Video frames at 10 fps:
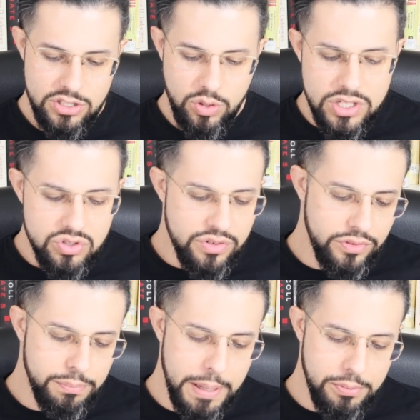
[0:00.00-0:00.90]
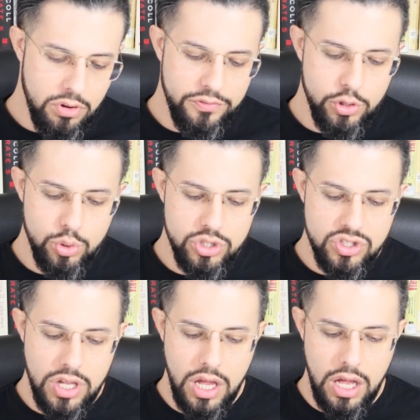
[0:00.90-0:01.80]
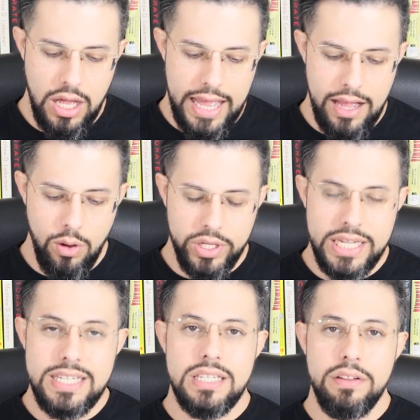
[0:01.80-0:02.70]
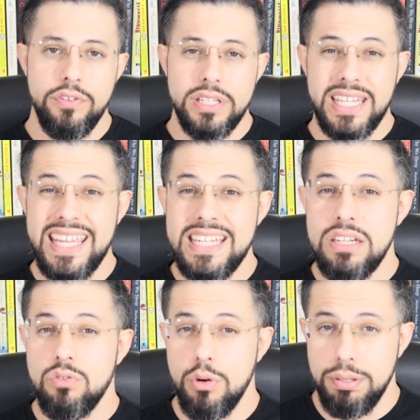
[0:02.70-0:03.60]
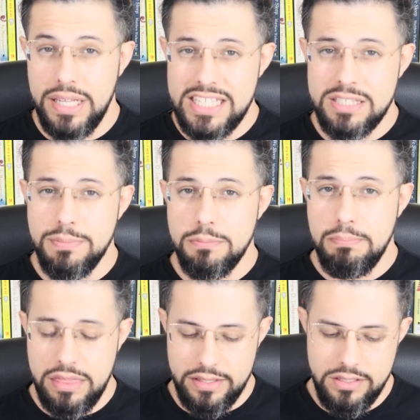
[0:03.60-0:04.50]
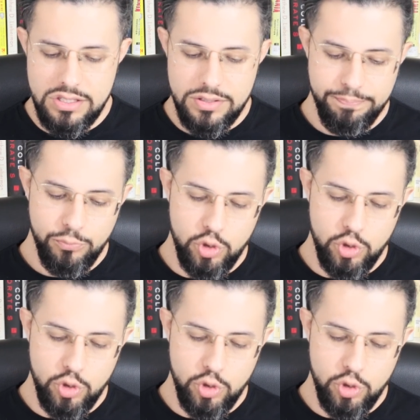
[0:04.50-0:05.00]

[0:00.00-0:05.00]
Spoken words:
So this paper reviews how different kidney replacement methods,